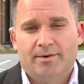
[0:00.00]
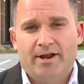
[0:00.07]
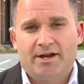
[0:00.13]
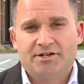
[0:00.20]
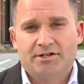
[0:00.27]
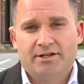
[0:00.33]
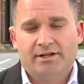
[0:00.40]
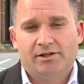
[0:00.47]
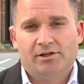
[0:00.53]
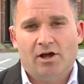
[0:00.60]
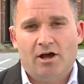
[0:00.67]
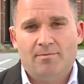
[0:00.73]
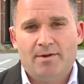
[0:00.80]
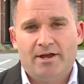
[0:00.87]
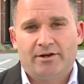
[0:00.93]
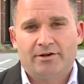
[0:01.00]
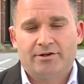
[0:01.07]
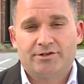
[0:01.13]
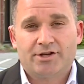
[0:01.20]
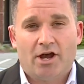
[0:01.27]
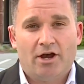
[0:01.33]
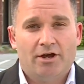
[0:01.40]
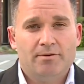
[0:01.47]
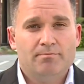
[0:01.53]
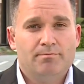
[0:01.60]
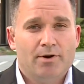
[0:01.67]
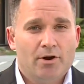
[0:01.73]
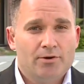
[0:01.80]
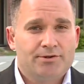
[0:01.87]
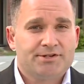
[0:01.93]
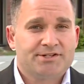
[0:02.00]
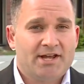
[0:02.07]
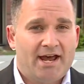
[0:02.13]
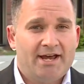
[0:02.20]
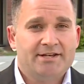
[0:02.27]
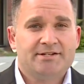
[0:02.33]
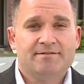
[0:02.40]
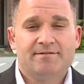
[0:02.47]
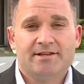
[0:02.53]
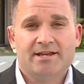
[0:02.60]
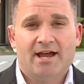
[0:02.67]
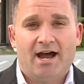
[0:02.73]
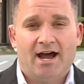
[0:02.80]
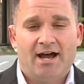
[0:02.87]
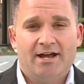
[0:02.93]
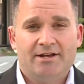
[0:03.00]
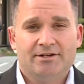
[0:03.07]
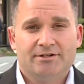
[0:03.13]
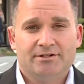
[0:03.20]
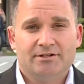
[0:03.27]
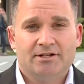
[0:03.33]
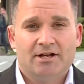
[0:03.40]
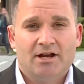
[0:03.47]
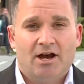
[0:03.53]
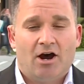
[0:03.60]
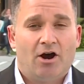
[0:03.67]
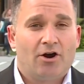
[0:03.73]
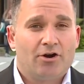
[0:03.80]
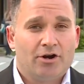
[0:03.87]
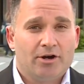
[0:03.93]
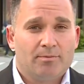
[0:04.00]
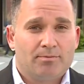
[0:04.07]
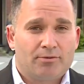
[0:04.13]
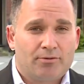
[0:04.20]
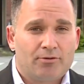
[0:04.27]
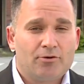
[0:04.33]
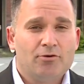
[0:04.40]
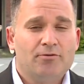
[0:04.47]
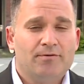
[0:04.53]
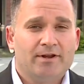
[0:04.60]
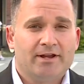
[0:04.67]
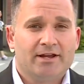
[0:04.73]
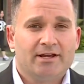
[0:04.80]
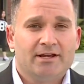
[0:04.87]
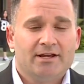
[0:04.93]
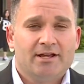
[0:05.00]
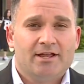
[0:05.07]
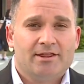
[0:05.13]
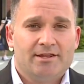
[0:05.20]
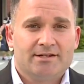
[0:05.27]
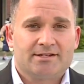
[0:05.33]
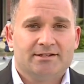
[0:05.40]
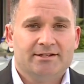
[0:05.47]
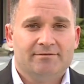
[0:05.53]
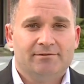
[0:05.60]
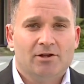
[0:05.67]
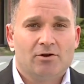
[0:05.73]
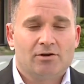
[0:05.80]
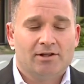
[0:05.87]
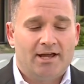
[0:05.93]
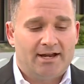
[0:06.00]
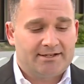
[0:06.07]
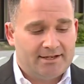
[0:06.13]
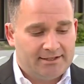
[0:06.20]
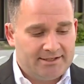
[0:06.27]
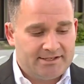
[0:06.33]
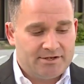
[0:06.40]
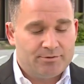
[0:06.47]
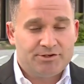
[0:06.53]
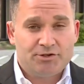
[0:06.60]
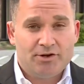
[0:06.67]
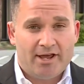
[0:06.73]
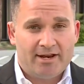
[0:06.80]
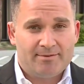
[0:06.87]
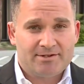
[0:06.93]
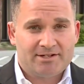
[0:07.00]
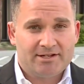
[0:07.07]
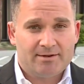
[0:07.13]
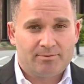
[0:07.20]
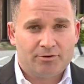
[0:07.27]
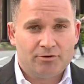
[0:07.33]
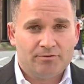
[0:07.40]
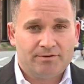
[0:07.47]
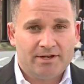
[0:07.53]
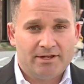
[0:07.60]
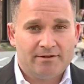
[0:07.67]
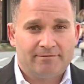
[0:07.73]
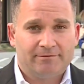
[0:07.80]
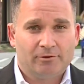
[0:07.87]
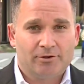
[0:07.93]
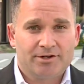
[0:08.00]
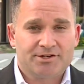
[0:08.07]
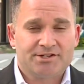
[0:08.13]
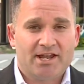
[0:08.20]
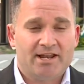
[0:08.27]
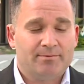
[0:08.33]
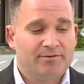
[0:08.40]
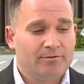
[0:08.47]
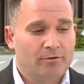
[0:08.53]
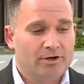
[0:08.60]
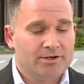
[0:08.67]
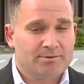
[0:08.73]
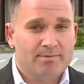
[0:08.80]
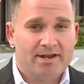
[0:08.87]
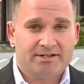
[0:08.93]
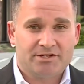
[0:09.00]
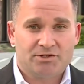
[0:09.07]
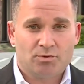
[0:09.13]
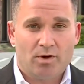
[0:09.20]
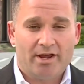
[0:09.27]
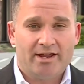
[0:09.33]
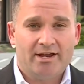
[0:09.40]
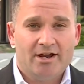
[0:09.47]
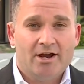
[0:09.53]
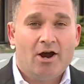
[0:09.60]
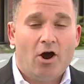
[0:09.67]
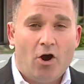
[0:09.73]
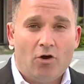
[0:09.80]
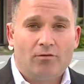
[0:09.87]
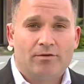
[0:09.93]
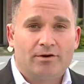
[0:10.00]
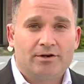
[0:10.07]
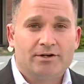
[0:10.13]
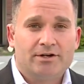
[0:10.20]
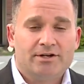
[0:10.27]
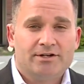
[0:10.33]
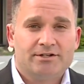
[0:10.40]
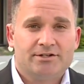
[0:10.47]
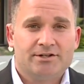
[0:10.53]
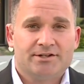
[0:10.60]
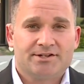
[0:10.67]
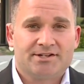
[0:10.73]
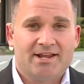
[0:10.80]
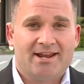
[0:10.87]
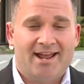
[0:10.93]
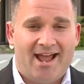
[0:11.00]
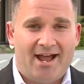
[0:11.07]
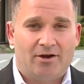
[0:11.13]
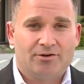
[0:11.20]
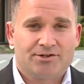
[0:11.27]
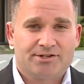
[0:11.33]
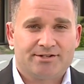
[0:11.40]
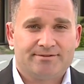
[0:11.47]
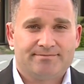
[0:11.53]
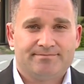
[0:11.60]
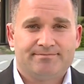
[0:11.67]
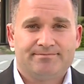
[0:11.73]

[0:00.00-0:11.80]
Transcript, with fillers: But actually, lawmakers on both sides of the aisle are approving this Live Local Act. At least it was unanimously approved in the Florida Senate before it makes its way over to the State House.